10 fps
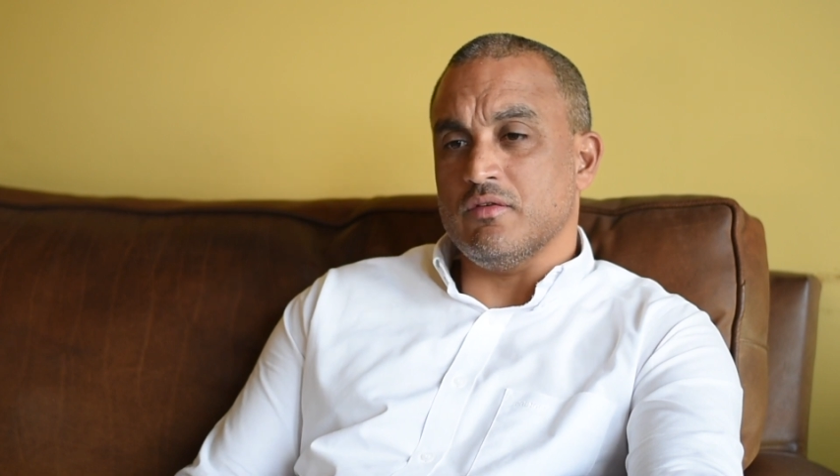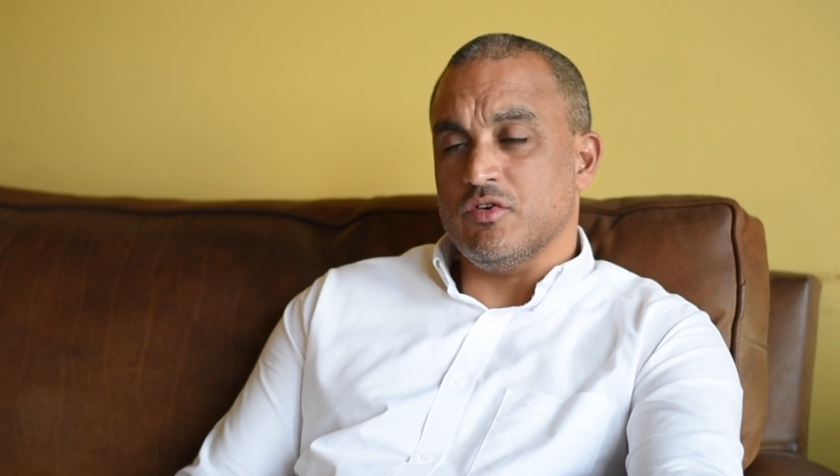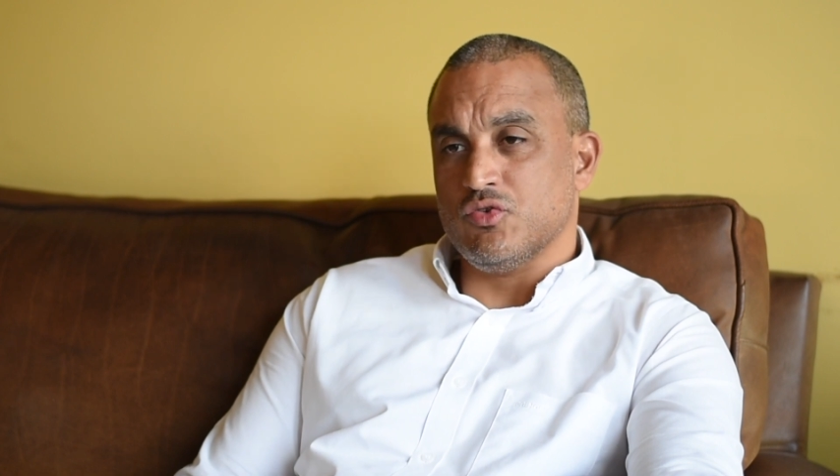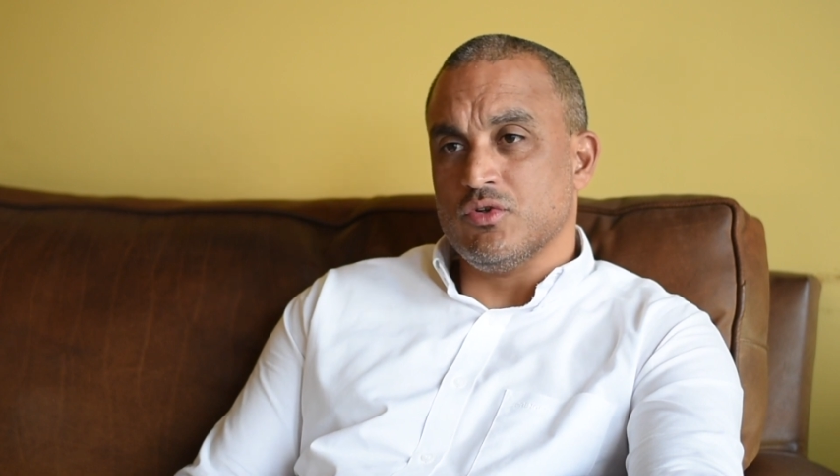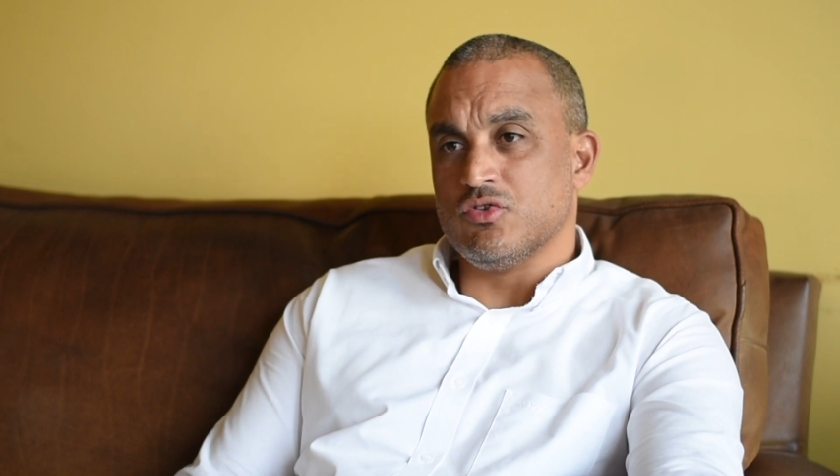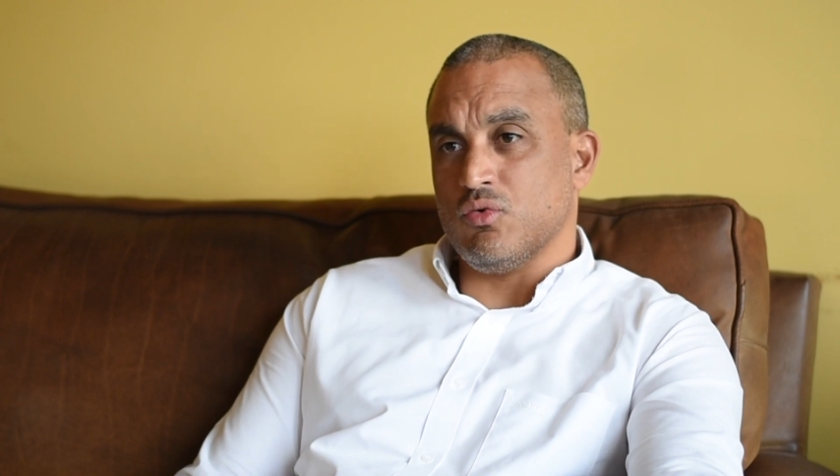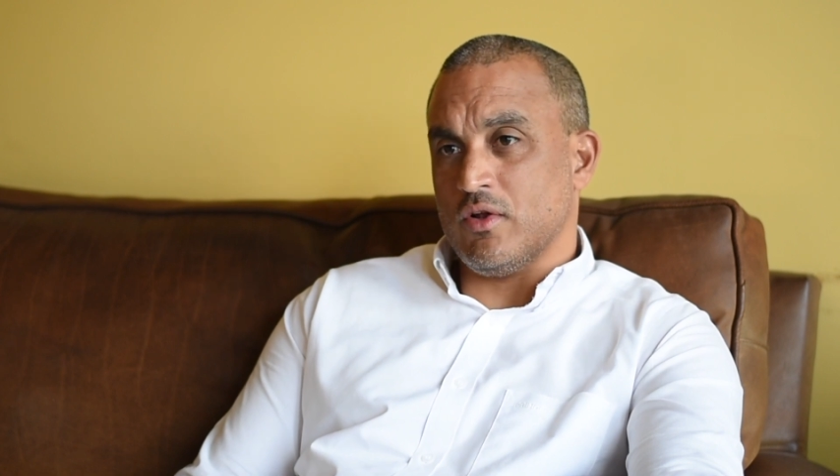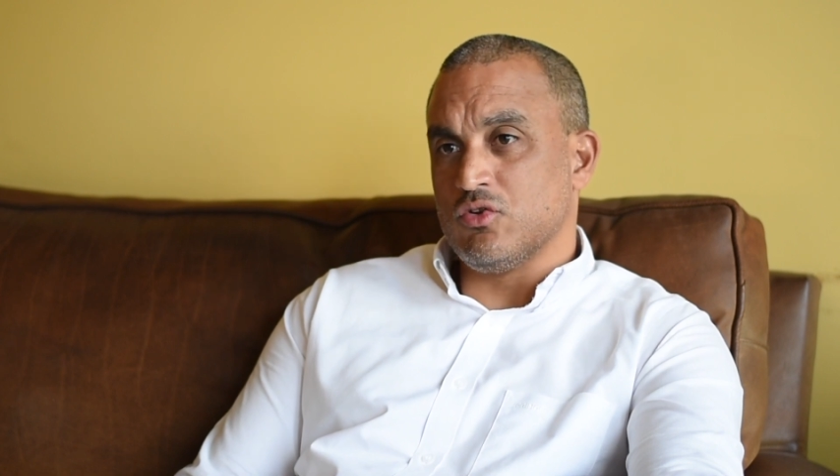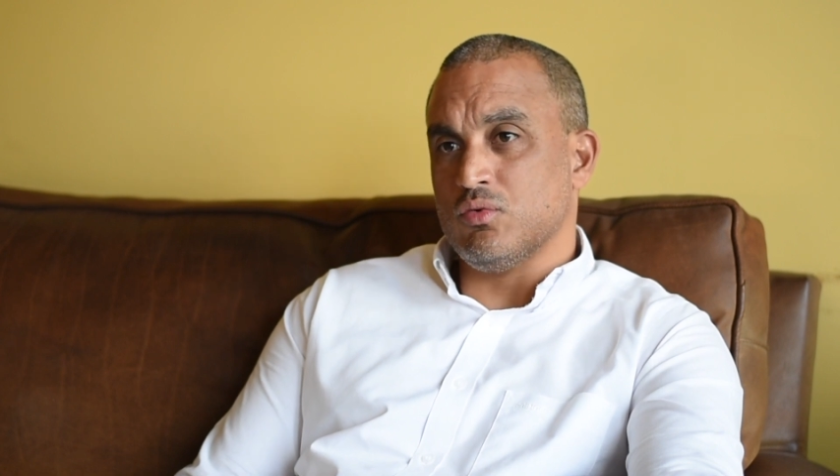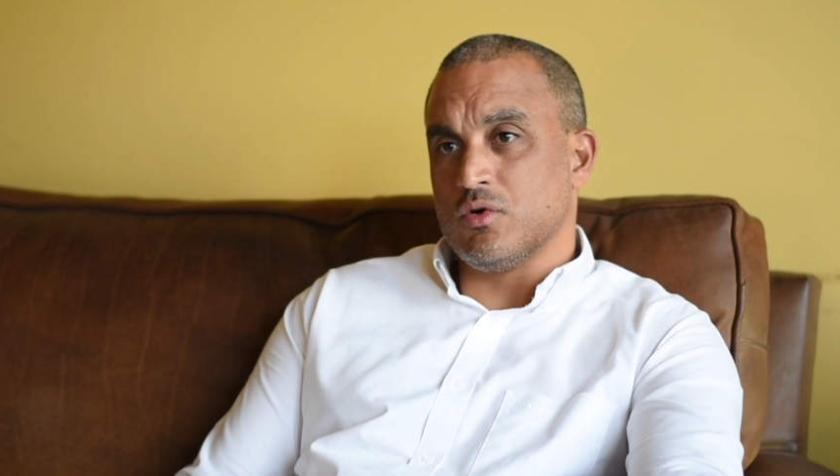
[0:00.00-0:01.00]
individuals
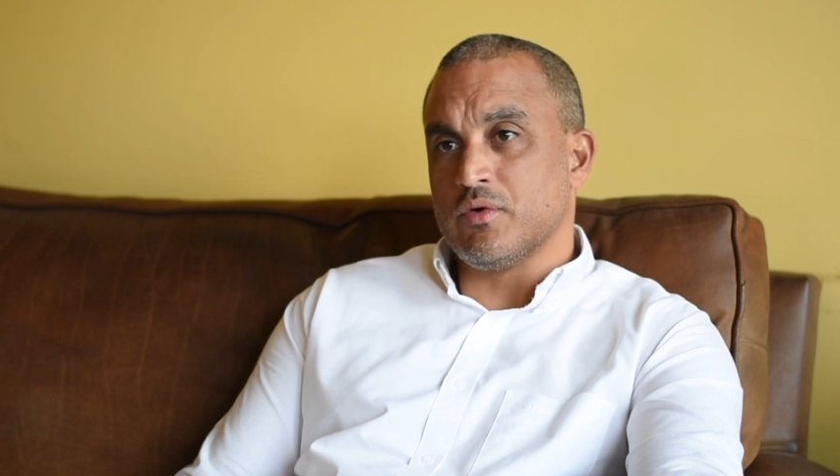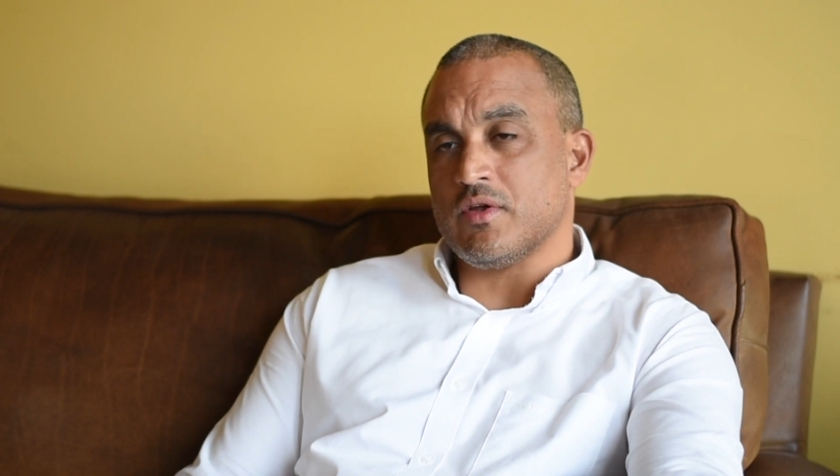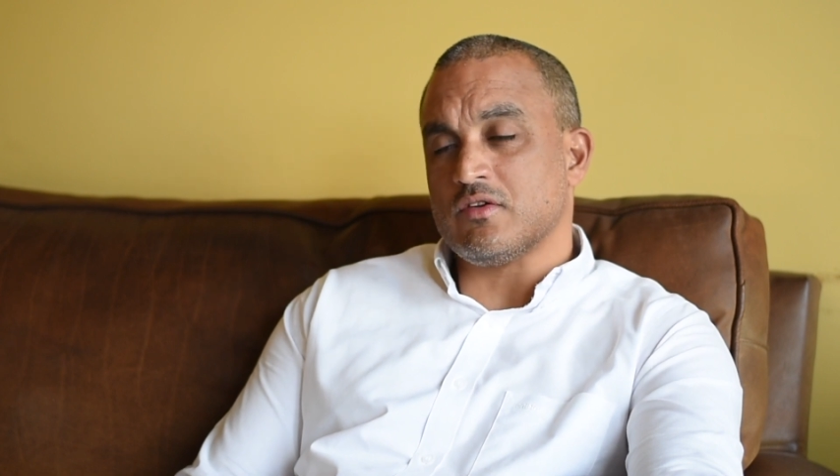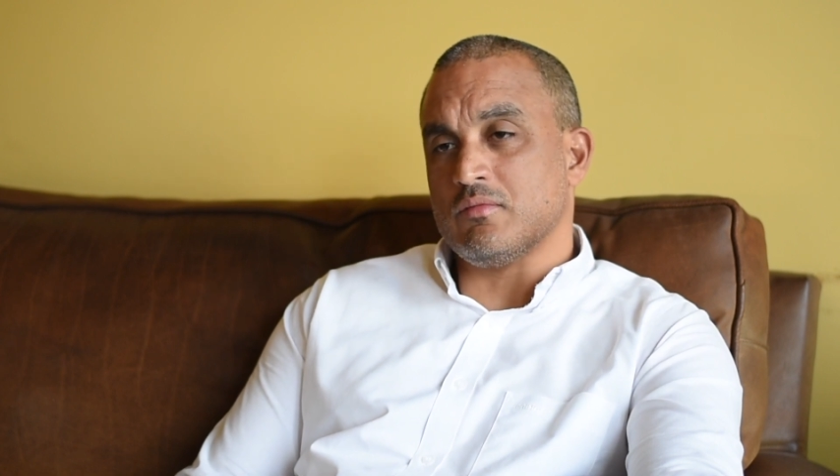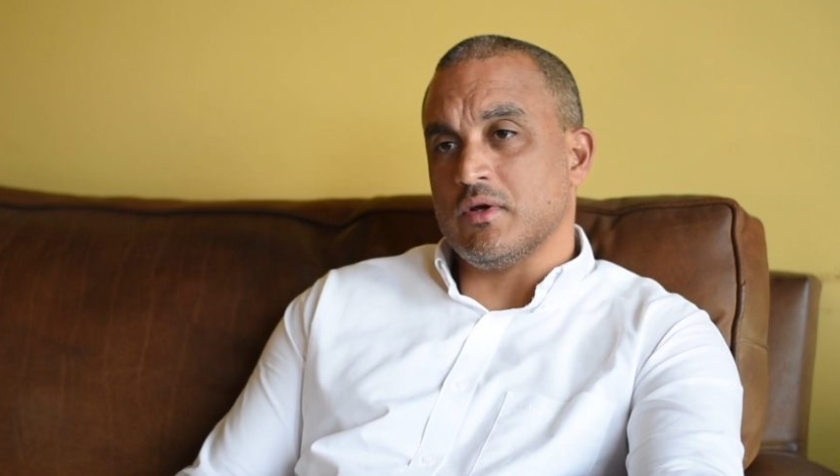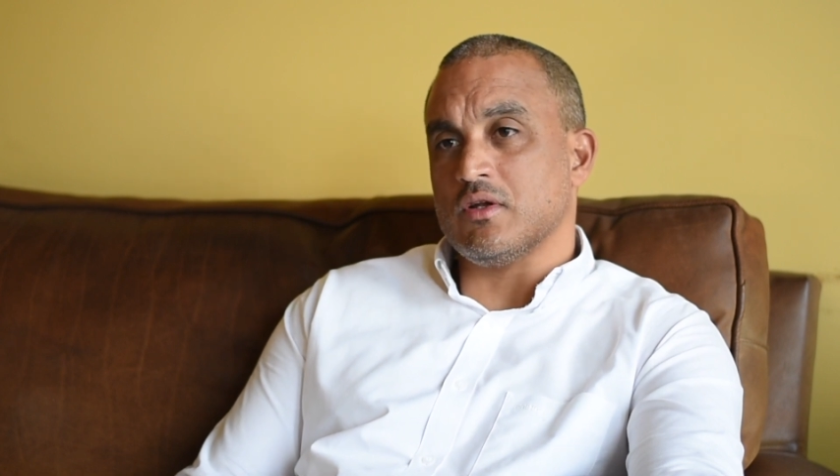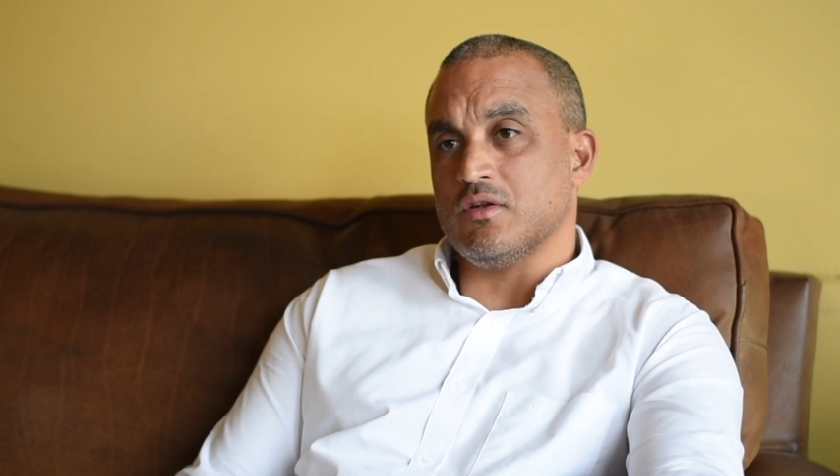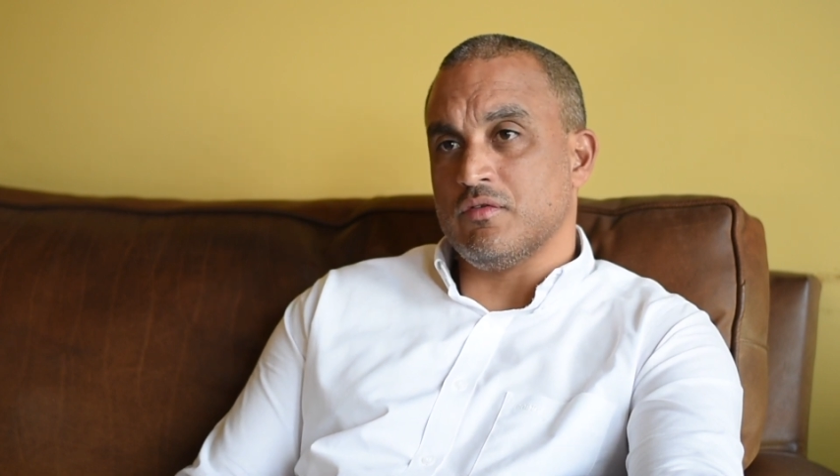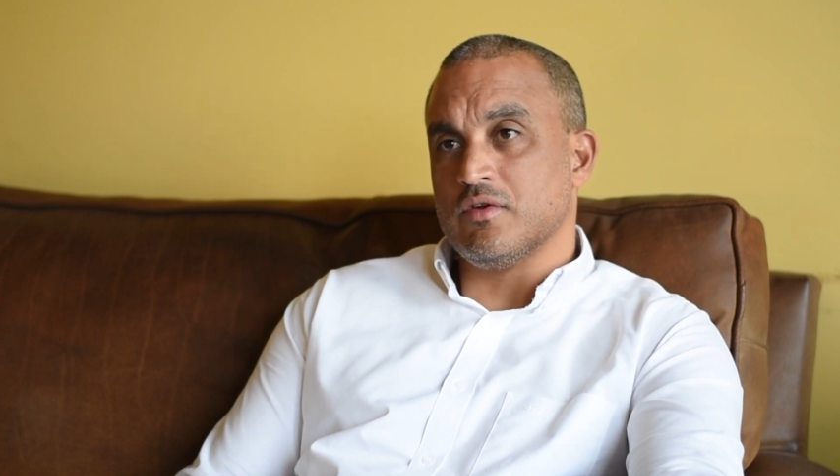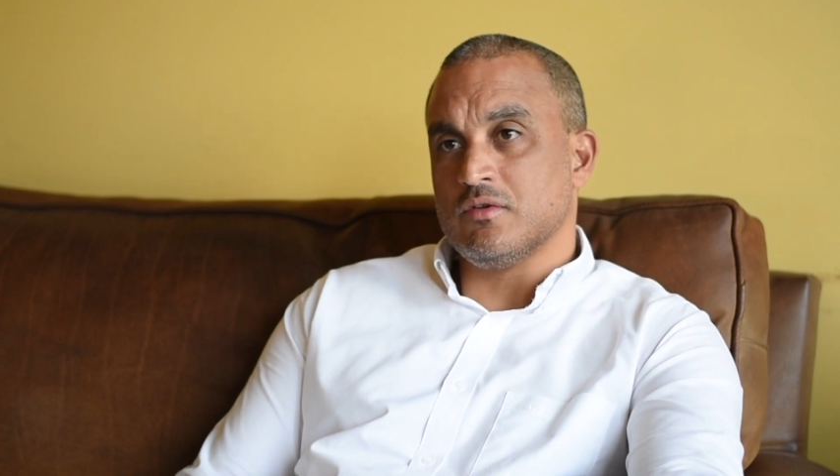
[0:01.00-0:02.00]
who want to work with us and
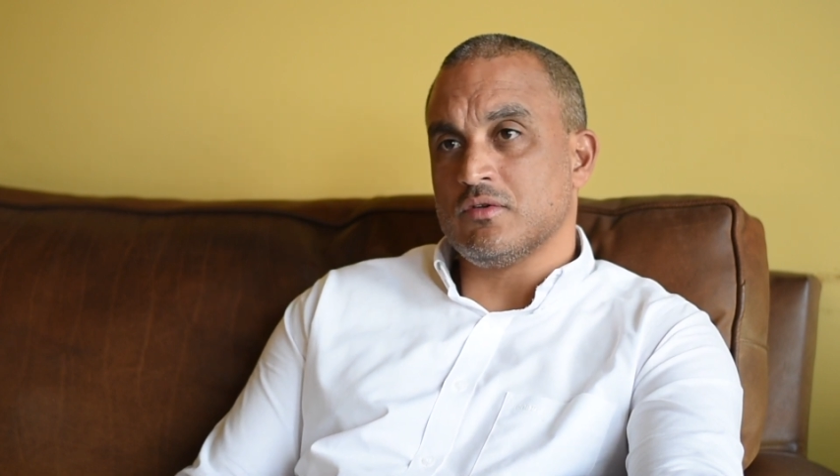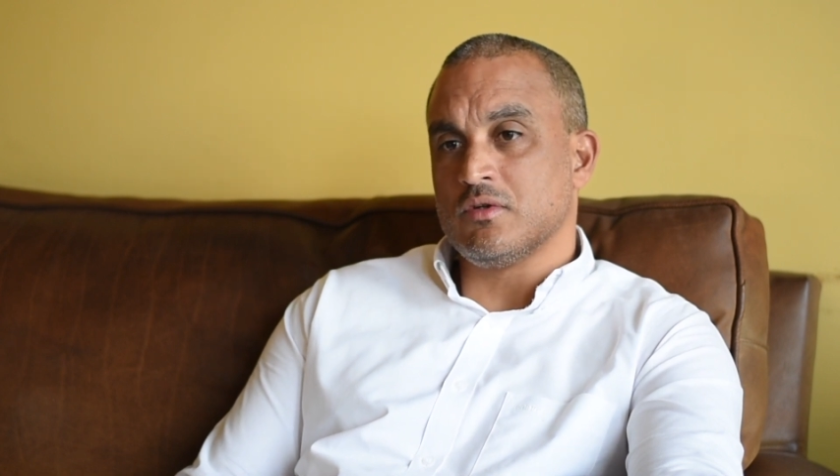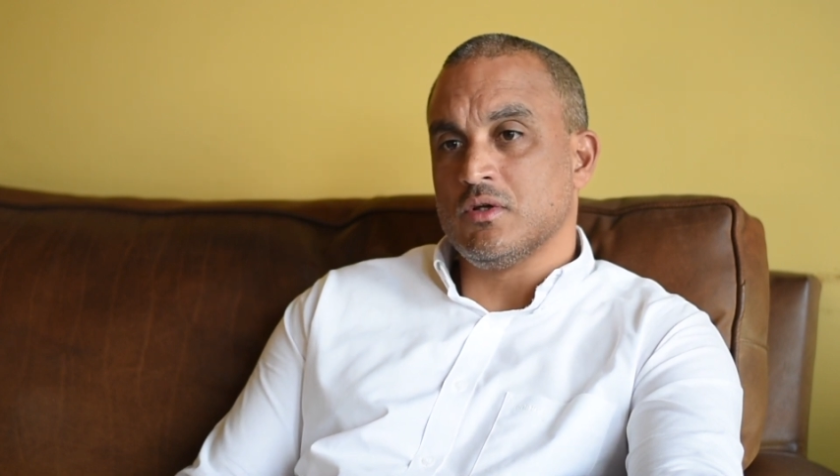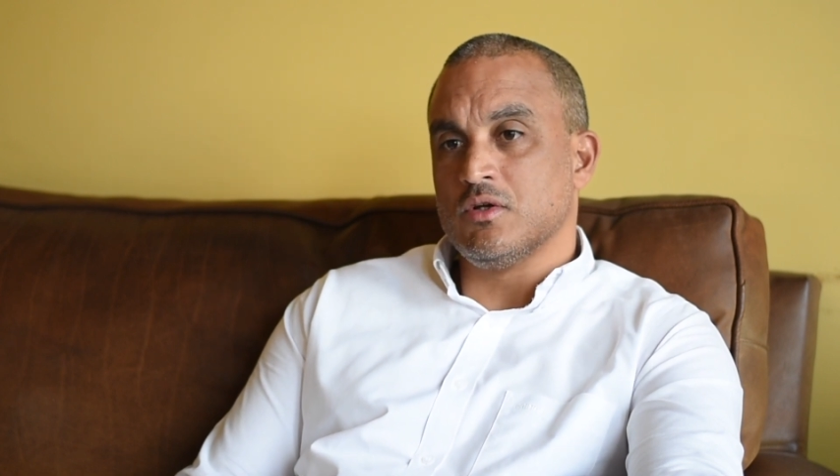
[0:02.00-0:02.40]
make a difference